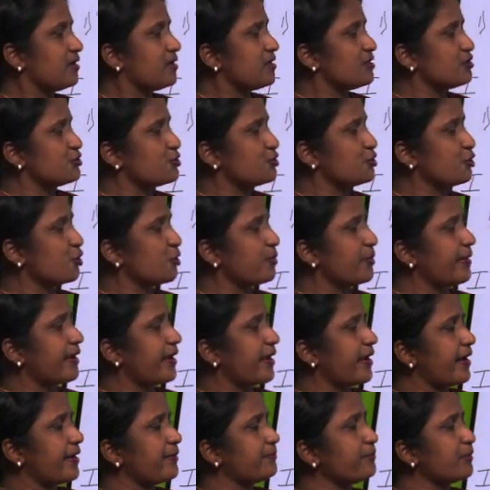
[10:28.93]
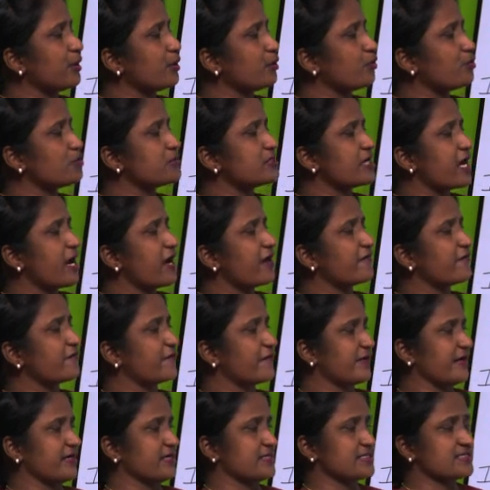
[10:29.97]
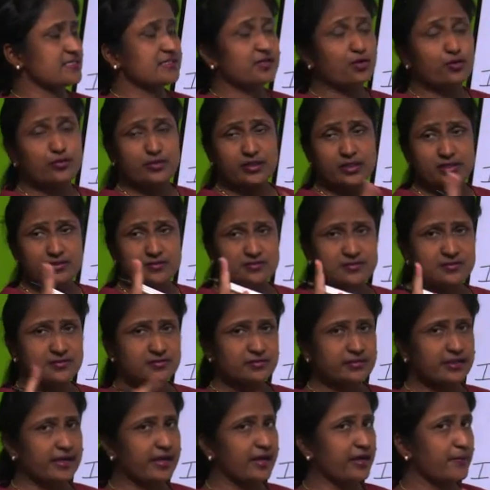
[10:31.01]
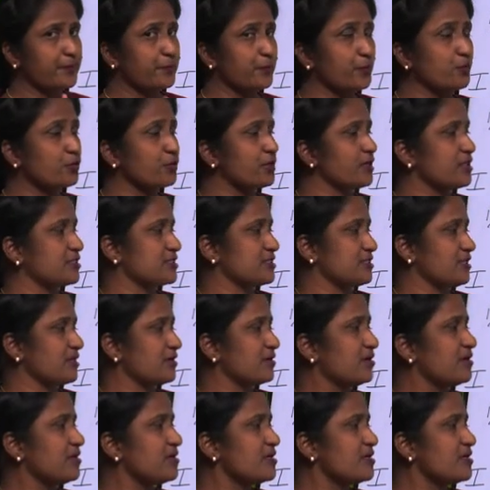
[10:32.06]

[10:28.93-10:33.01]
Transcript: Shubh and Manoj are friends. Now, here they are plural C.